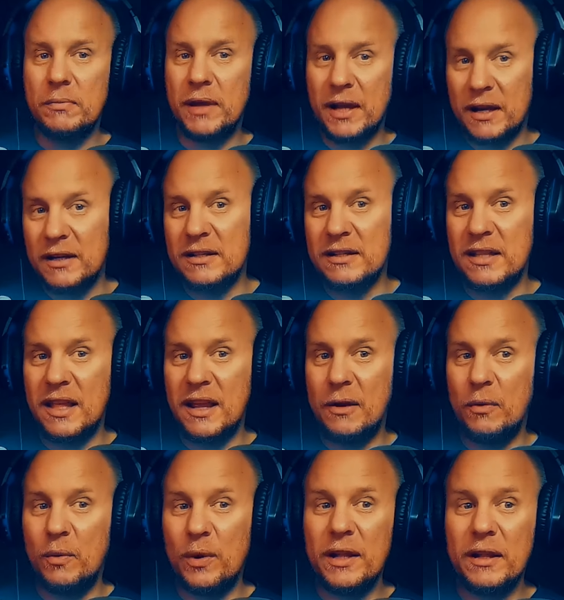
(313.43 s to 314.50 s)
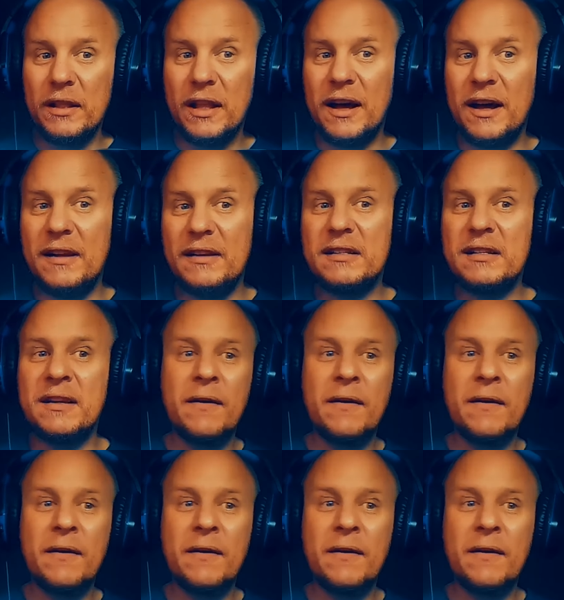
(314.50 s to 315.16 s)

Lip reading: because they realized